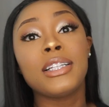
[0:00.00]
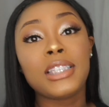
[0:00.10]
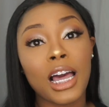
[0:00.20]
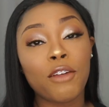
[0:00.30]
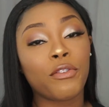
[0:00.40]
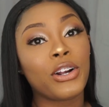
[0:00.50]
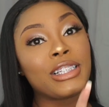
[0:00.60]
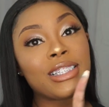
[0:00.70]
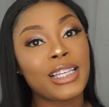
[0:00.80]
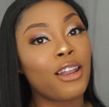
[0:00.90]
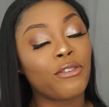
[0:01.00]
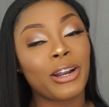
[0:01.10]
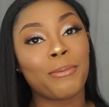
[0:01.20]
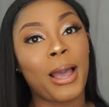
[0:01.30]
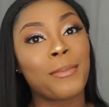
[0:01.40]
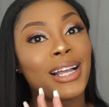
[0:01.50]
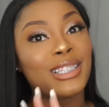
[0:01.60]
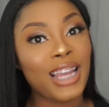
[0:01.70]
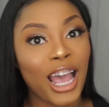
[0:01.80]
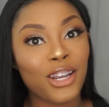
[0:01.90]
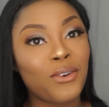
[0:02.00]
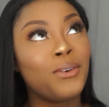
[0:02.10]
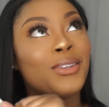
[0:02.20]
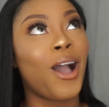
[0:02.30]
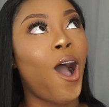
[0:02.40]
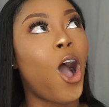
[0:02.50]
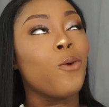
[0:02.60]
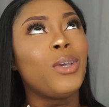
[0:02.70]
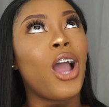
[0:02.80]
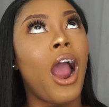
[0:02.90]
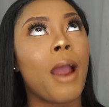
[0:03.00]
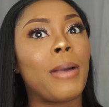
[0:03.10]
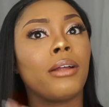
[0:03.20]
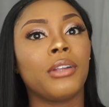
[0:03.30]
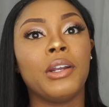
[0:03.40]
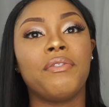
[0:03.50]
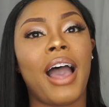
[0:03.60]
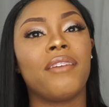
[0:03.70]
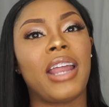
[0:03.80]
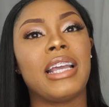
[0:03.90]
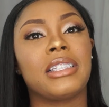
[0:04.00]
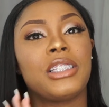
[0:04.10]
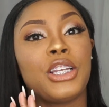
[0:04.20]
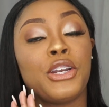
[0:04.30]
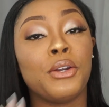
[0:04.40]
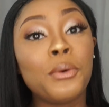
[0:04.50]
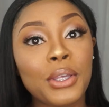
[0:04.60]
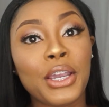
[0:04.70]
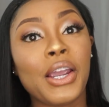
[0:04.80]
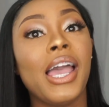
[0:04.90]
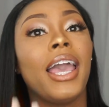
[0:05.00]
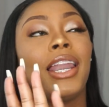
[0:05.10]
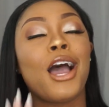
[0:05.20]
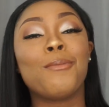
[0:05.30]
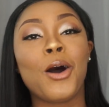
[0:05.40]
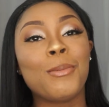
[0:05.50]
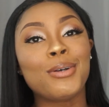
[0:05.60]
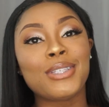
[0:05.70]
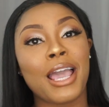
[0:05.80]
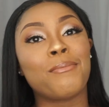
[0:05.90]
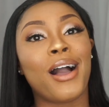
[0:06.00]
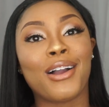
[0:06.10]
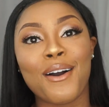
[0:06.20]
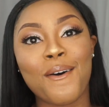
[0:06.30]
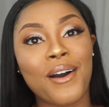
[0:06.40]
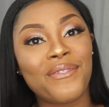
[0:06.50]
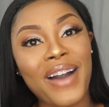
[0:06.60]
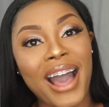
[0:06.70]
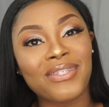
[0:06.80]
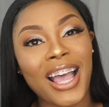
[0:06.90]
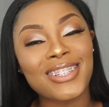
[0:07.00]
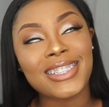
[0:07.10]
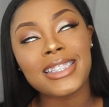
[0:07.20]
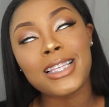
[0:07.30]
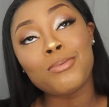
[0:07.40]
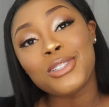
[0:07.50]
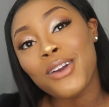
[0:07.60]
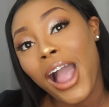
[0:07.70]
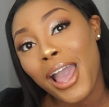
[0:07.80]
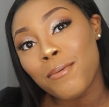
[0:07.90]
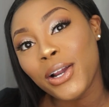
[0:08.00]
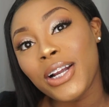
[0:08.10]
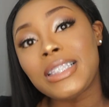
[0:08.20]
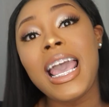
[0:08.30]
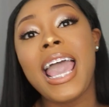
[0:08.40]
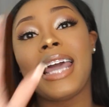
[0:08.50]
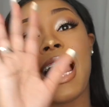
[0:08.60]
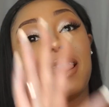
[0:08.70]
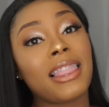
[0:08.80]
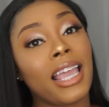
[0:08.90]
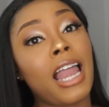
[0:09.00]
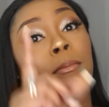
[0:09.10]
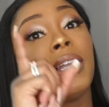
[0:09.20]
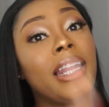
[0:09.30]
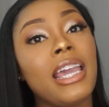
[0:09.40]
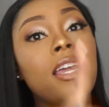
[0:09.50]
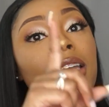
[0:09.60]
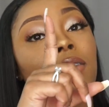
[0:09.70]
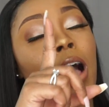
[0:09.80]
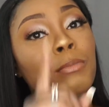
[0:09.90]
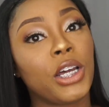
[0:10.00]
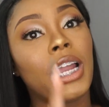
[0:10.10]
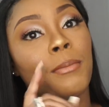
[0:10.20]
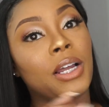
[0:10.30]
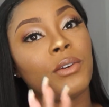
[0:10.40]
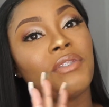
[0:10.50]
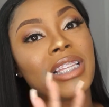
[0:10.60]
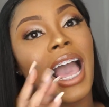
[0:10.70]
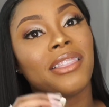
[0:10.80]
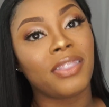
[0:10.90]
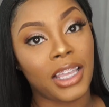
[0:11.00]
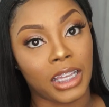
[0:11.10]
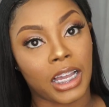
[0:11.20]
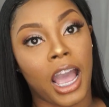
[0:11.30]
Tell a friend to tell a friend about my channel. Y'all, we are are about 35 days to the new year, and I'm almost at my goal of 5,000 subscribers. And I and I believe I'm gonna. I'm not gonna say I think.